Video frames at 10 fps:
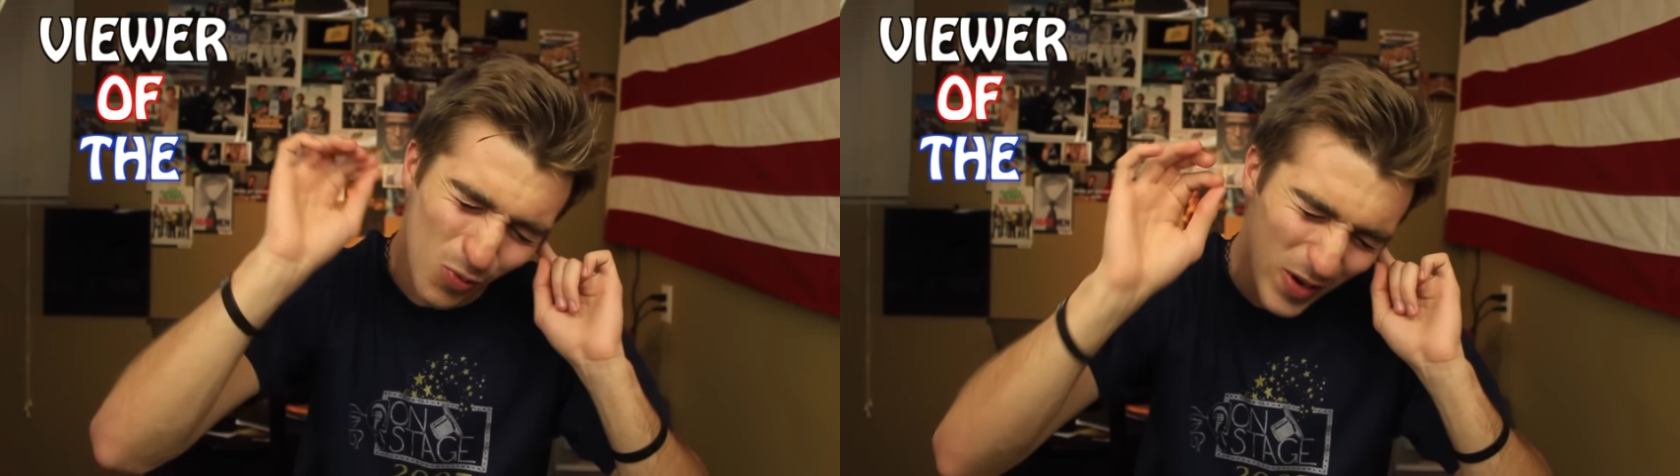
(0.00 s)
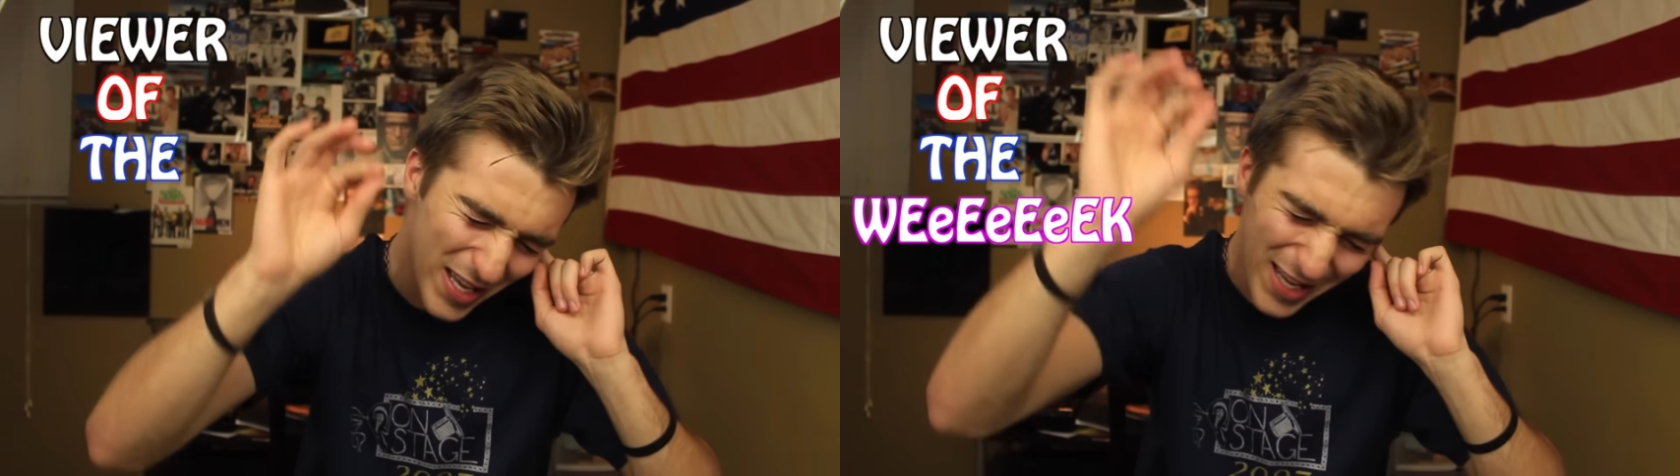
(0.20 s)

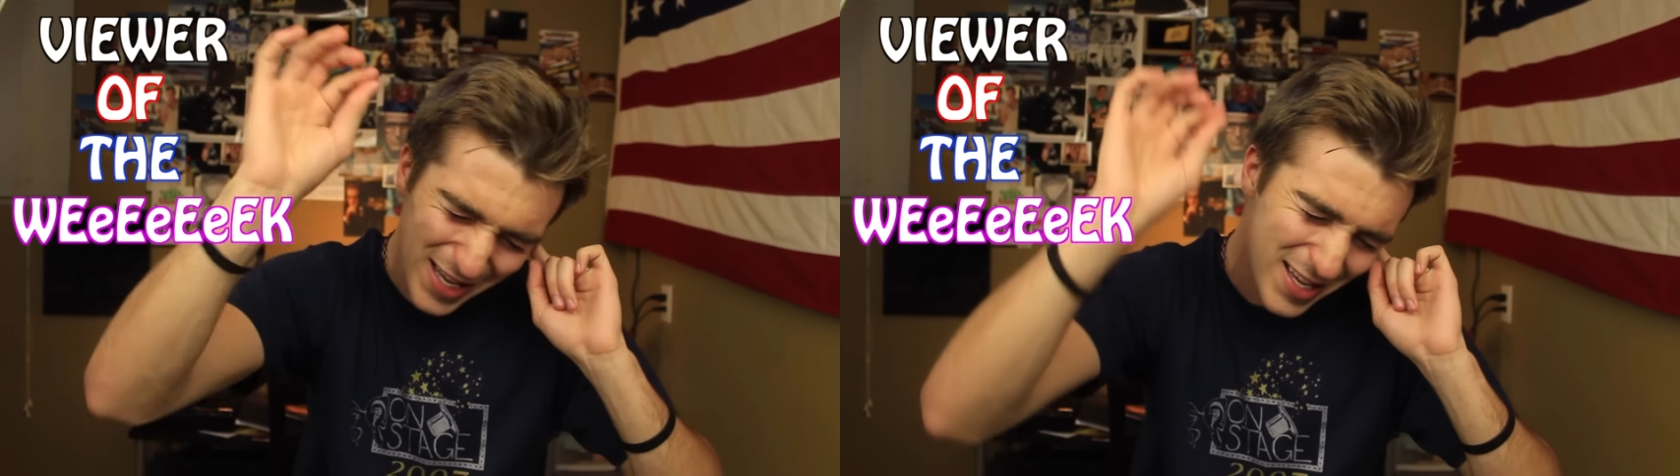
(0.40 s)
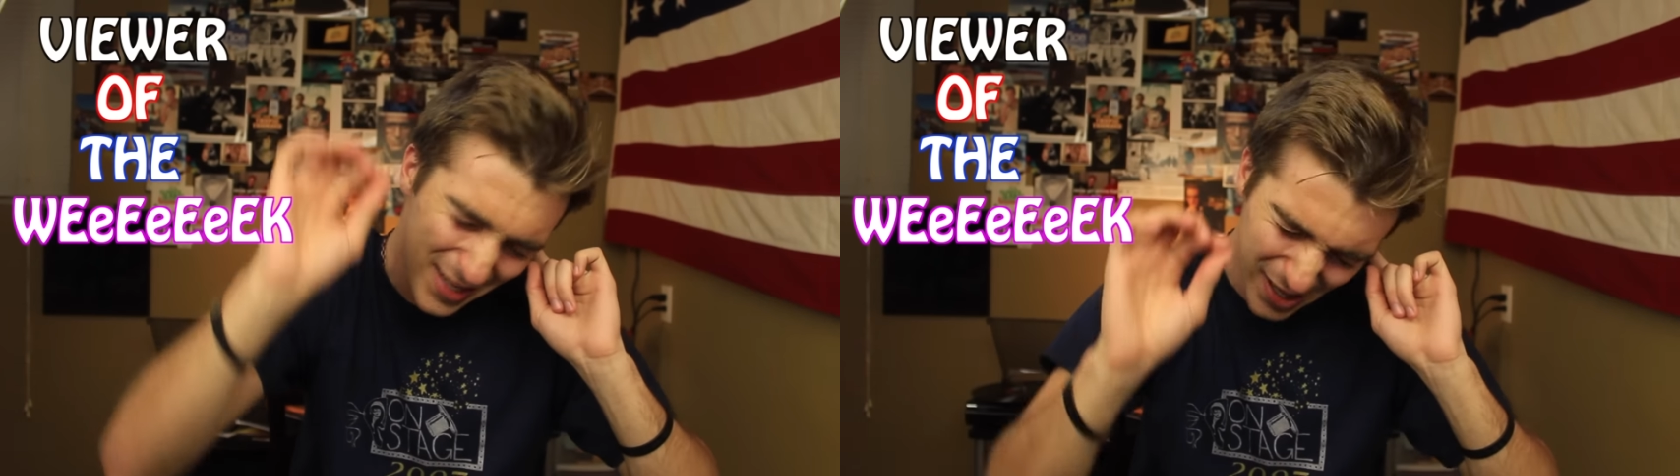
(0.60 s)

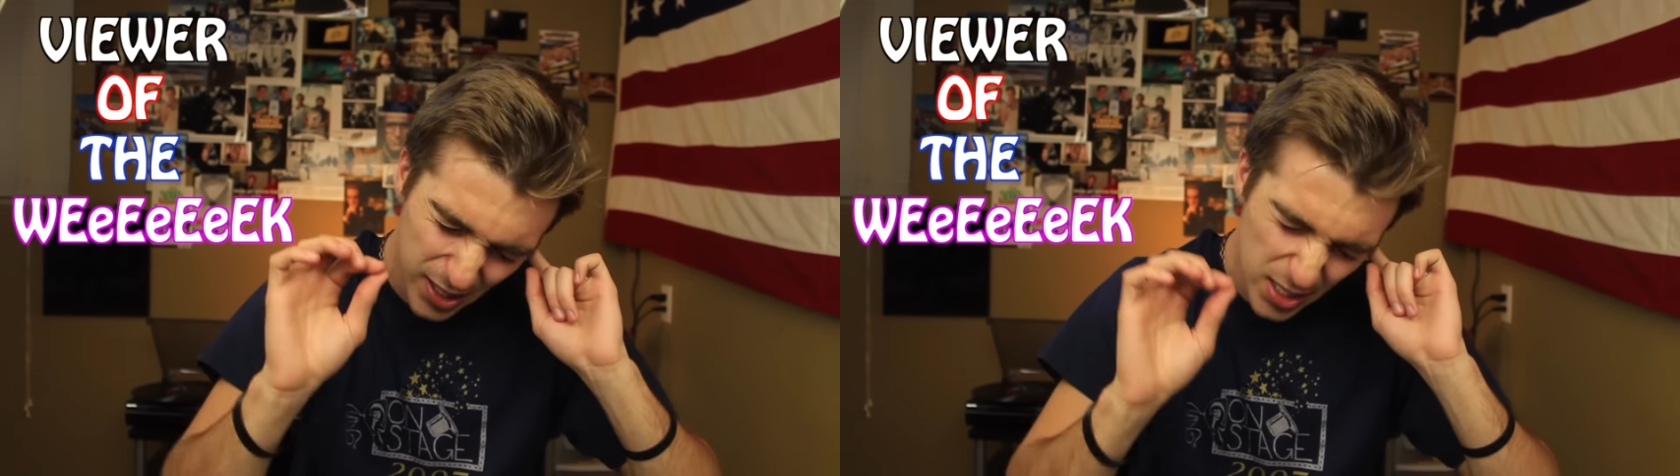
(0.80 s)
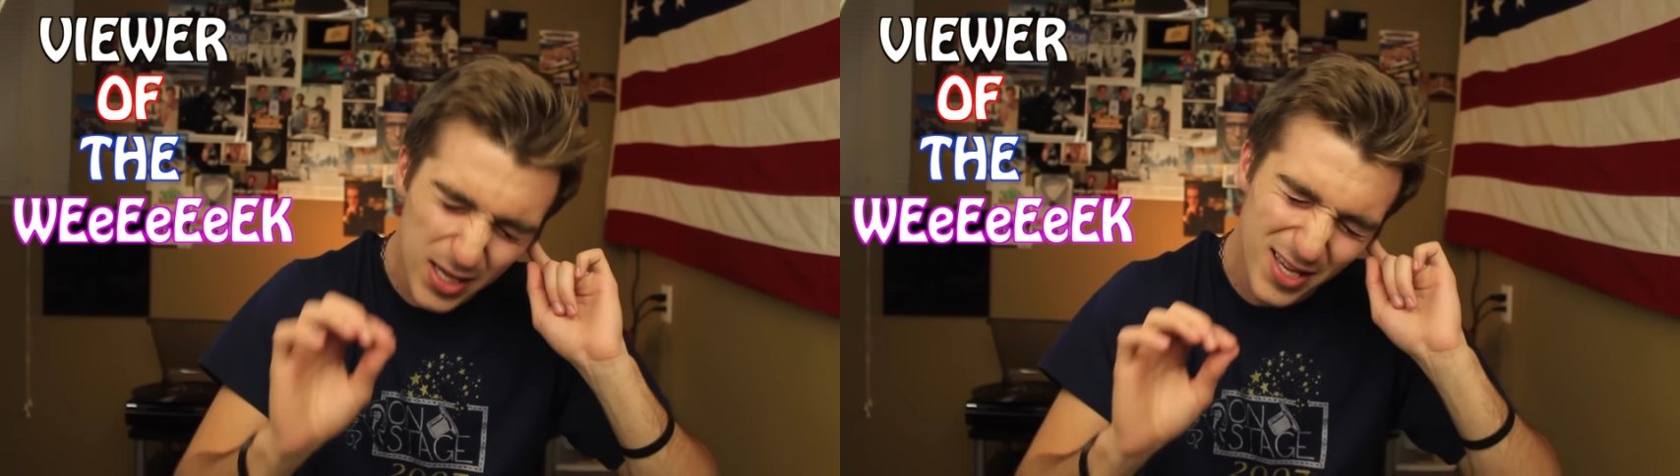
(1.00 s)

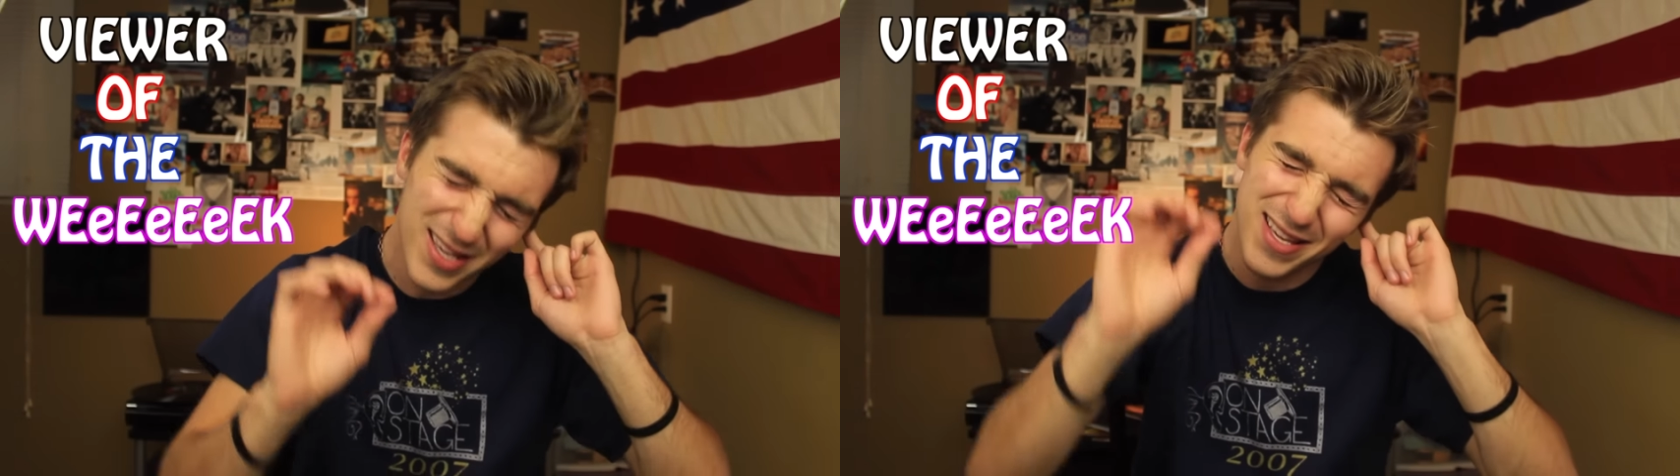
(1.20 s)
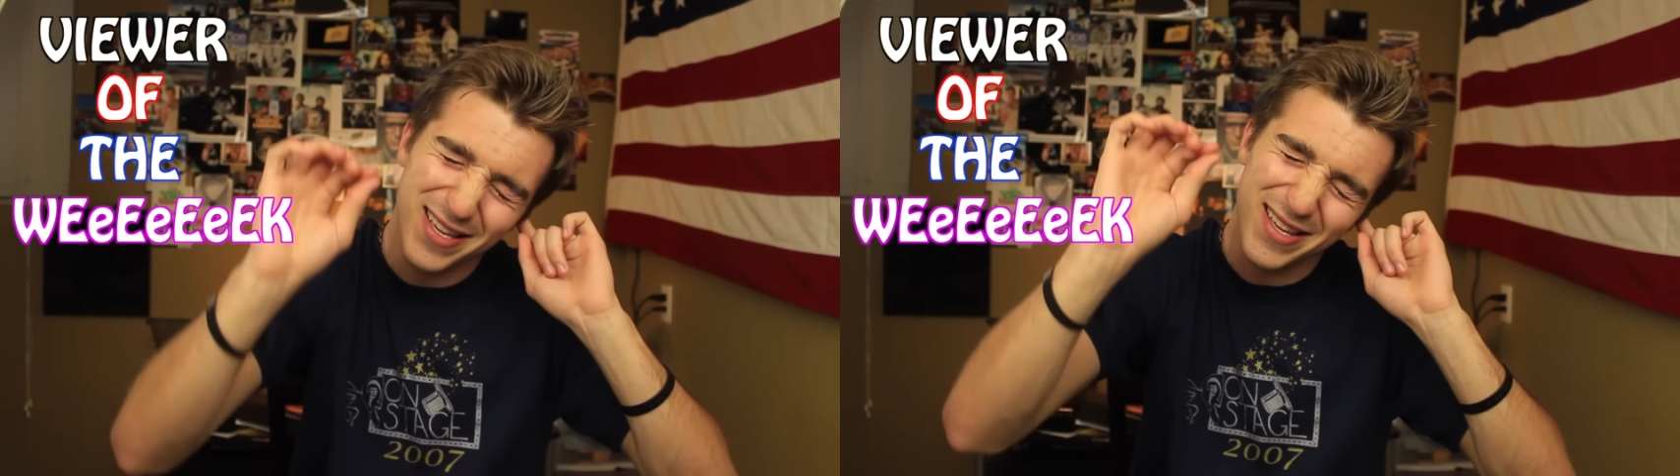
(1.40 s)

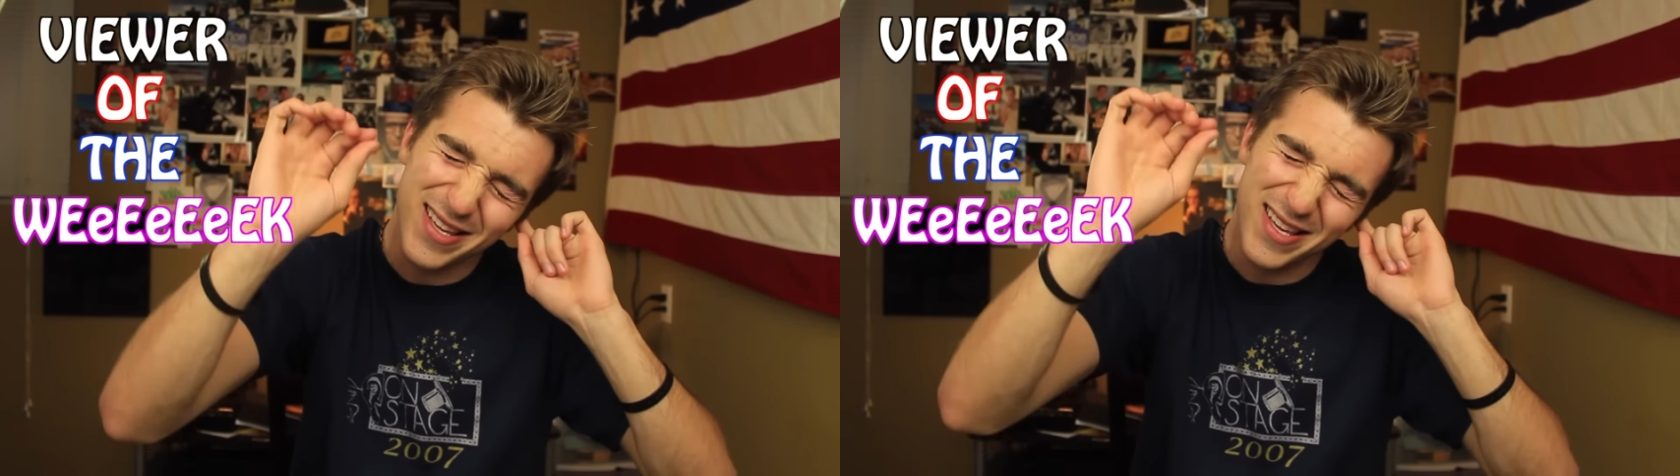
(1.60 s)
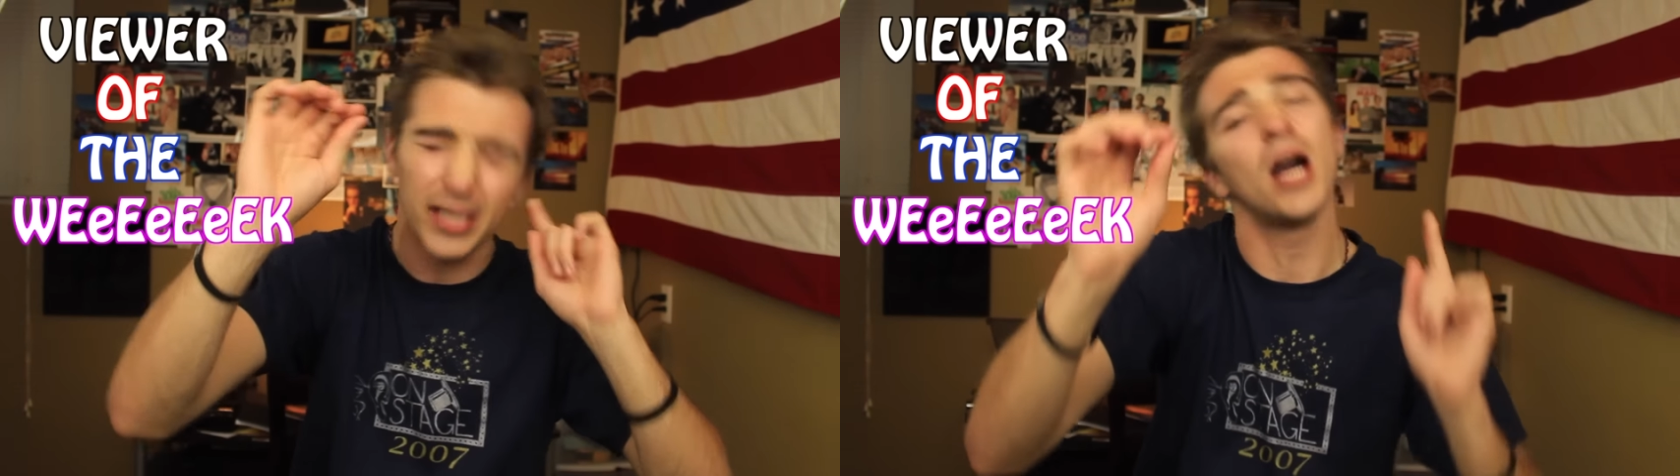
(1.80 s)

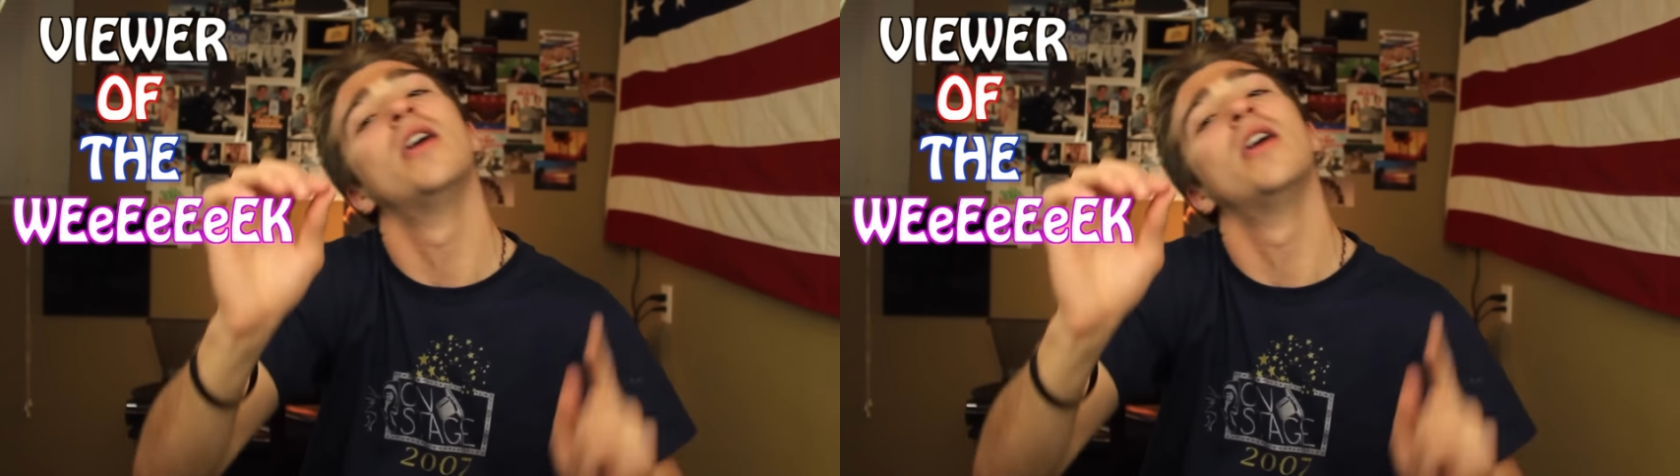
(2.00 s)
Week!